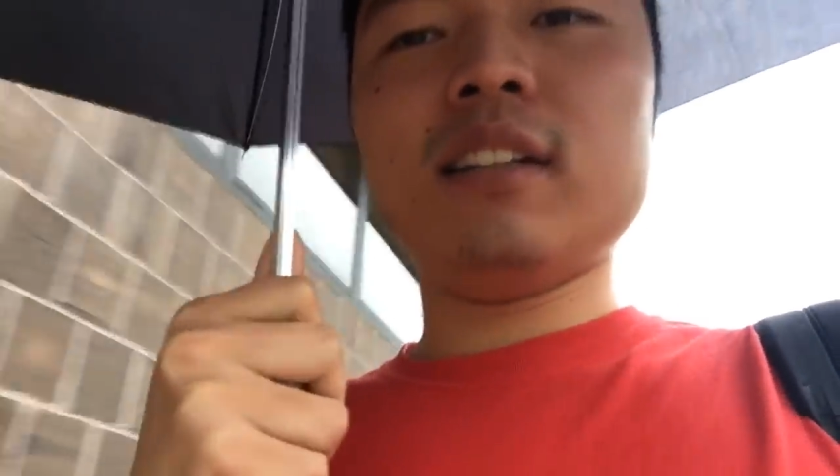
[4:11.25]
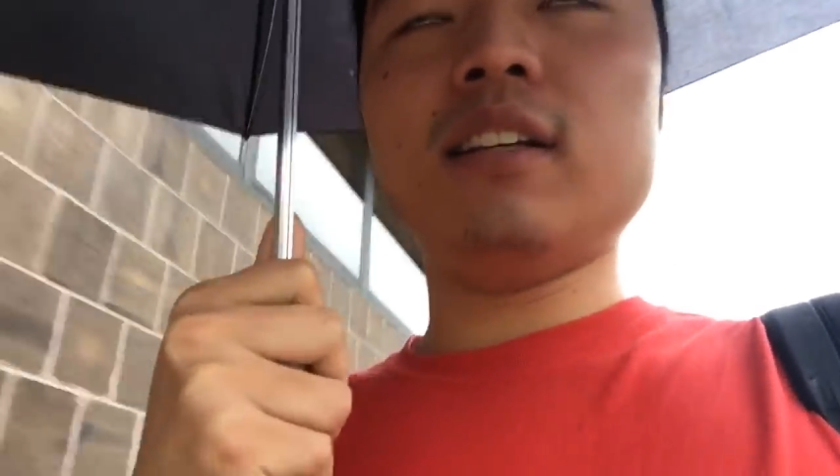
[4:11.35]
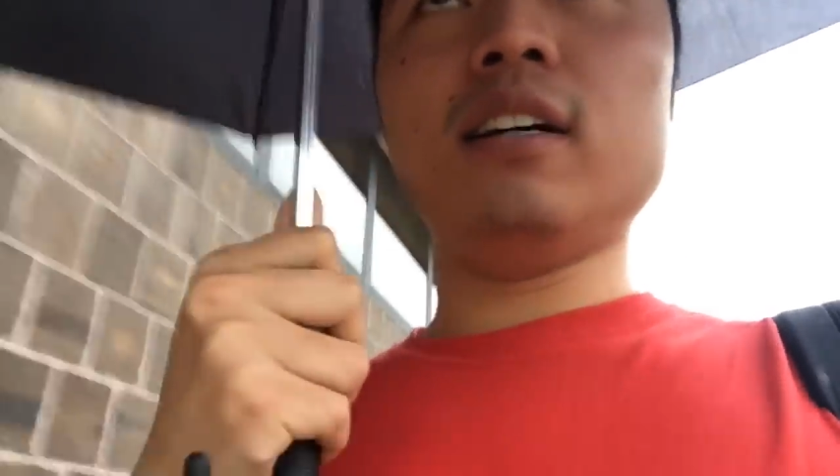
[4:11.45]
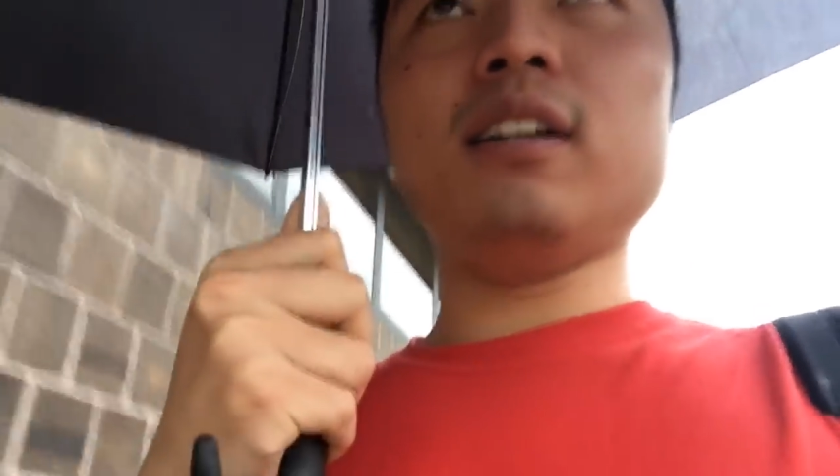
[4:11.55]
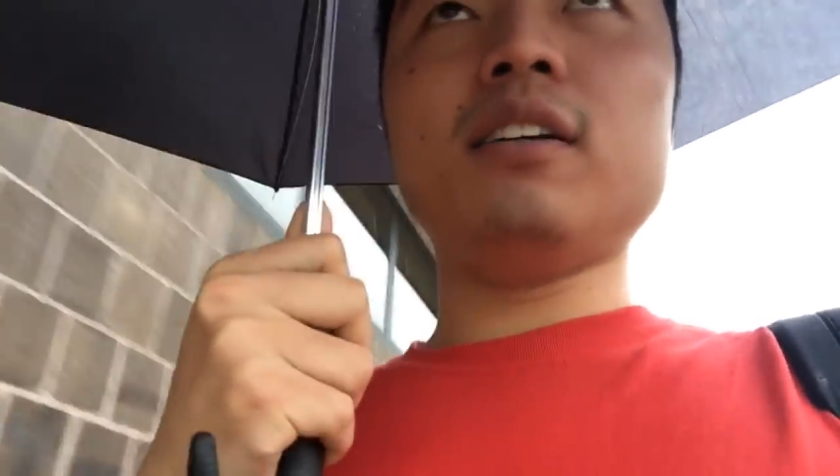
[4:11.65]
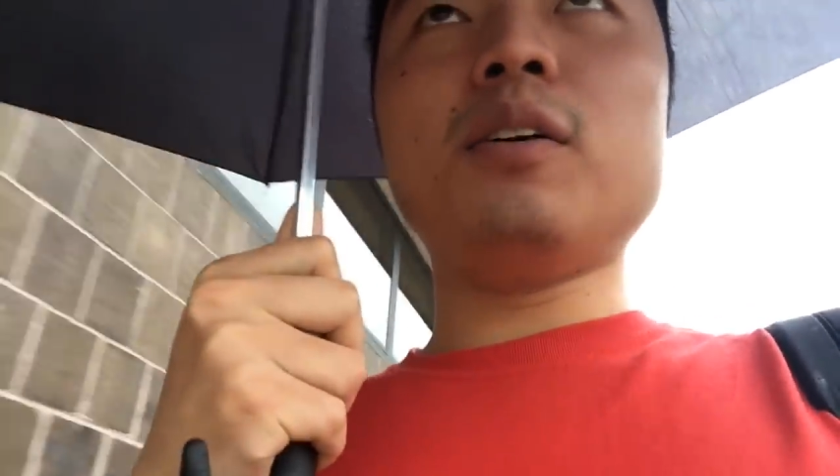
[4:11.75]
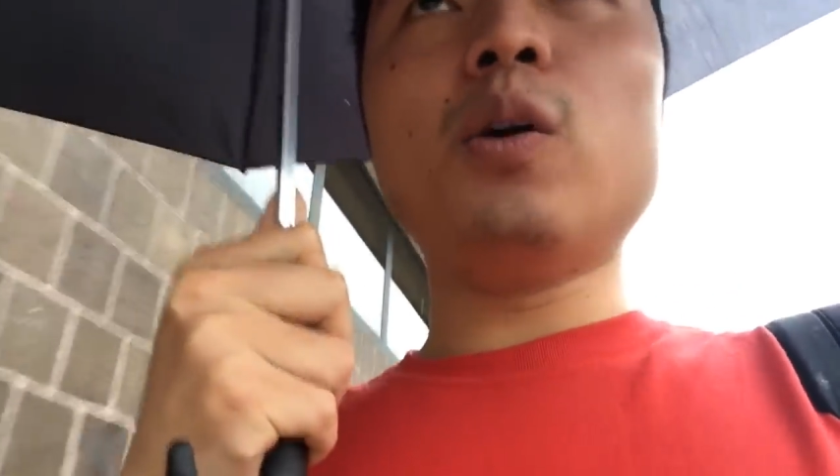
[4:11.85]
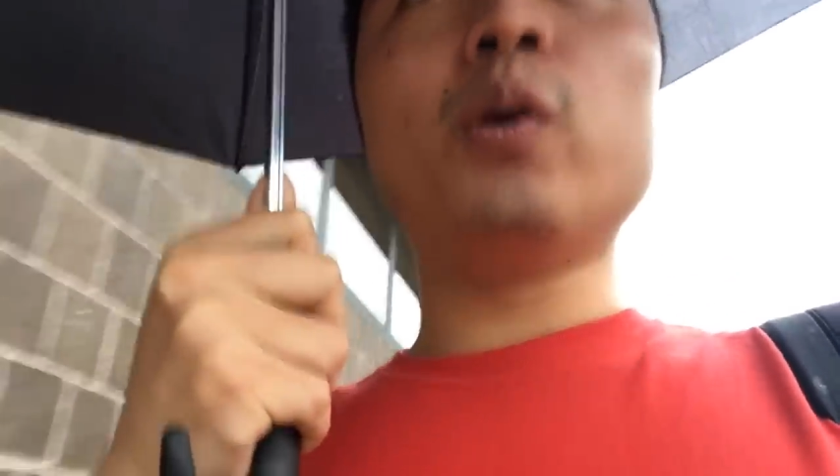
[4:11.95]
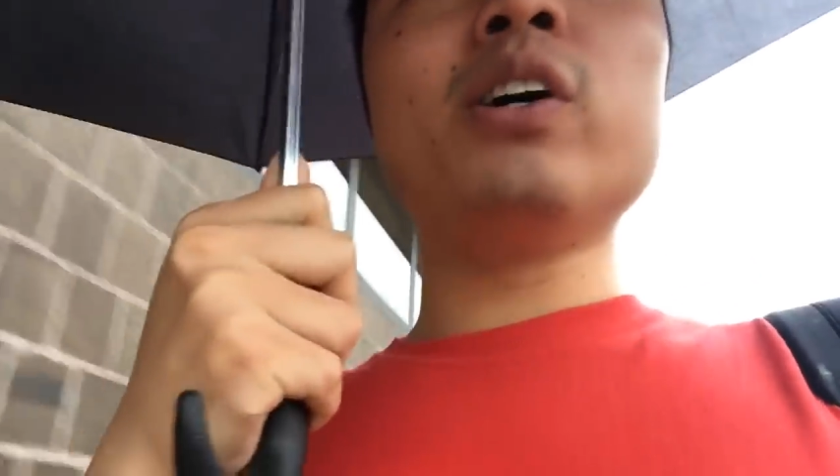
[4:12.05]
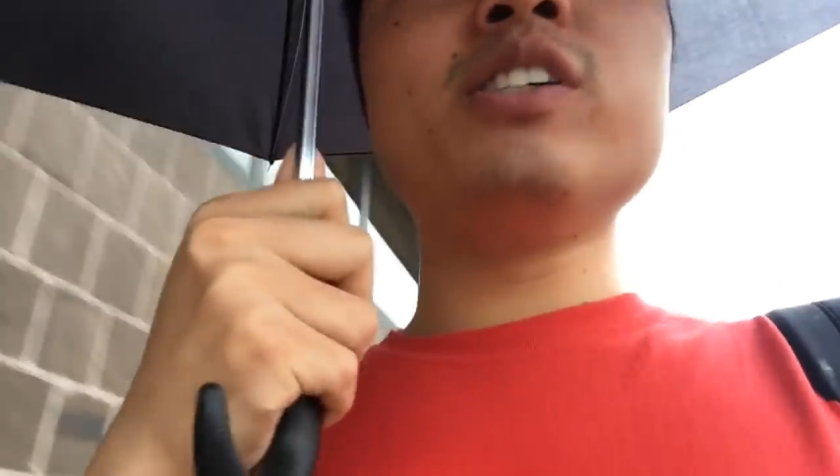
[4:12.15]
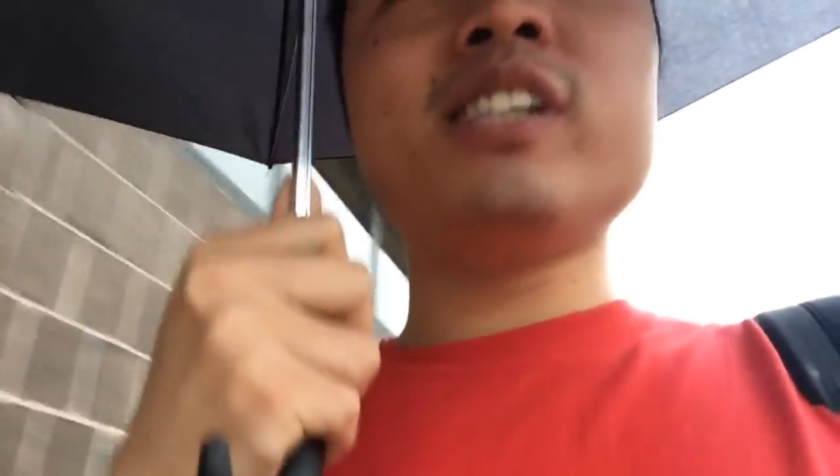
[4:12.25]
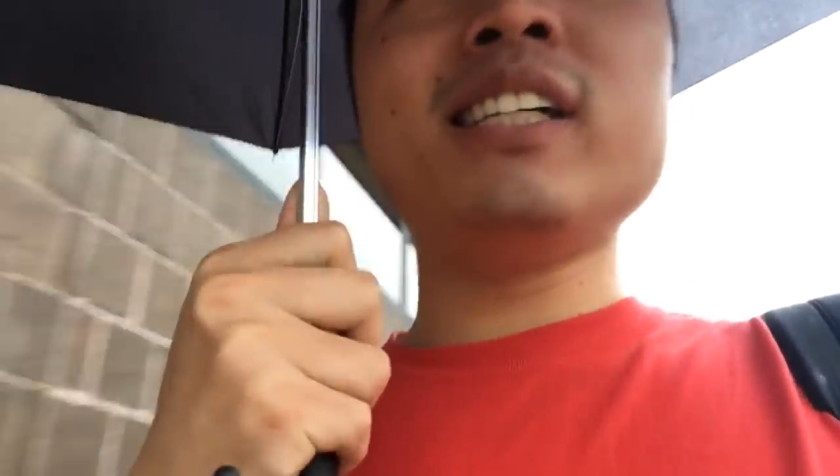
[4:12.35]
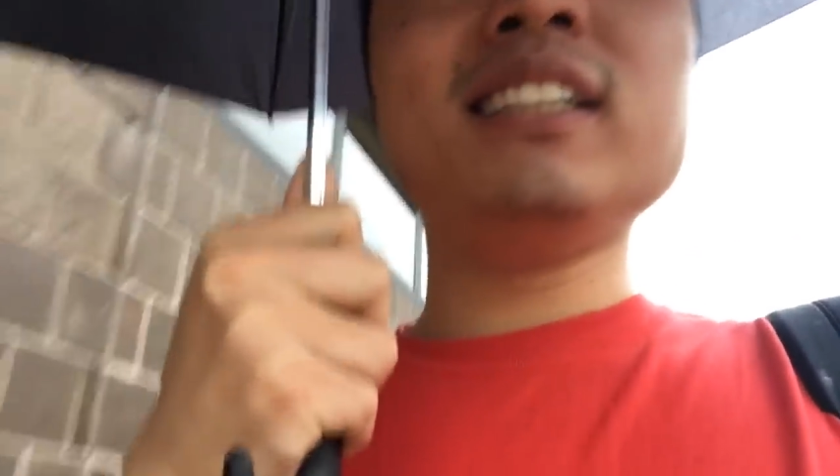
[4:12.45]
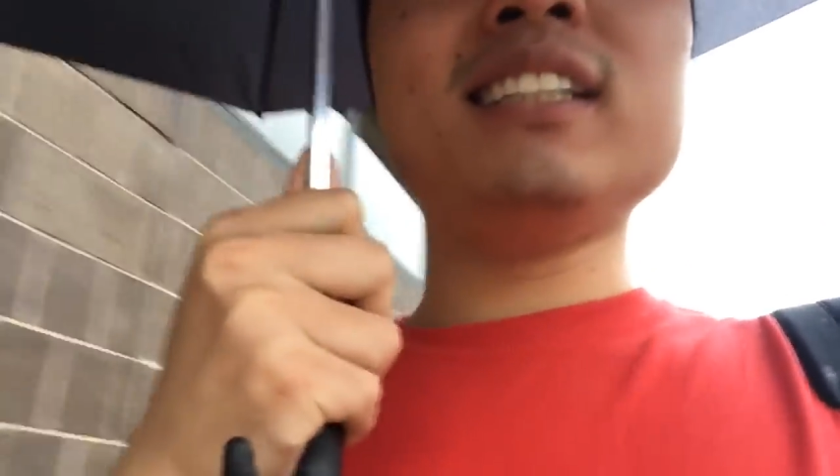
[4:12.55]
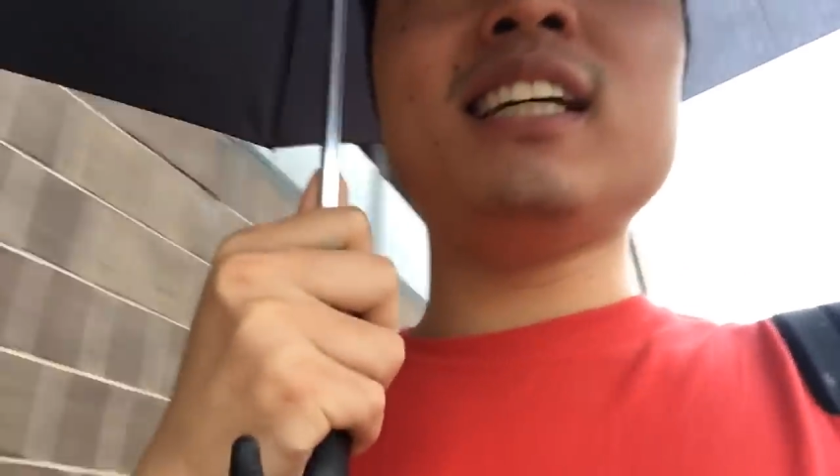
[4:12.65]
the
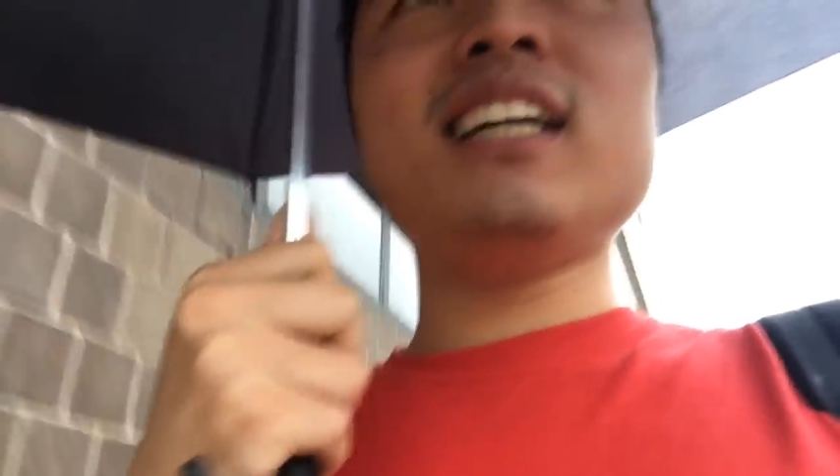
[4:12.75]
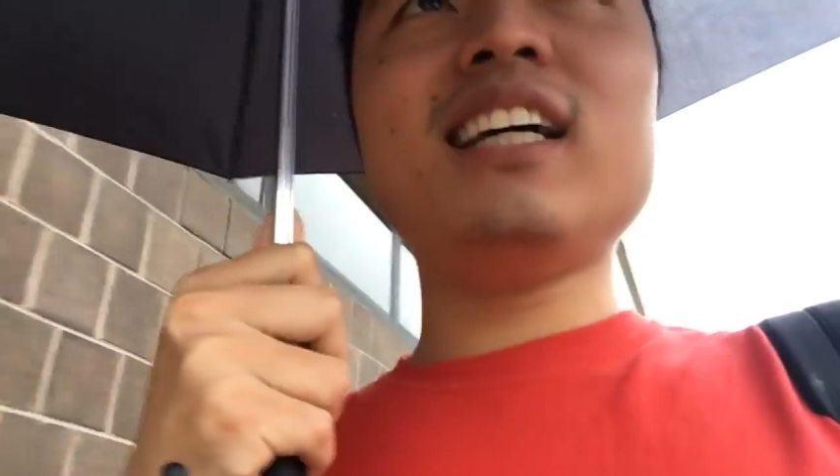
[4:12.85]
origins,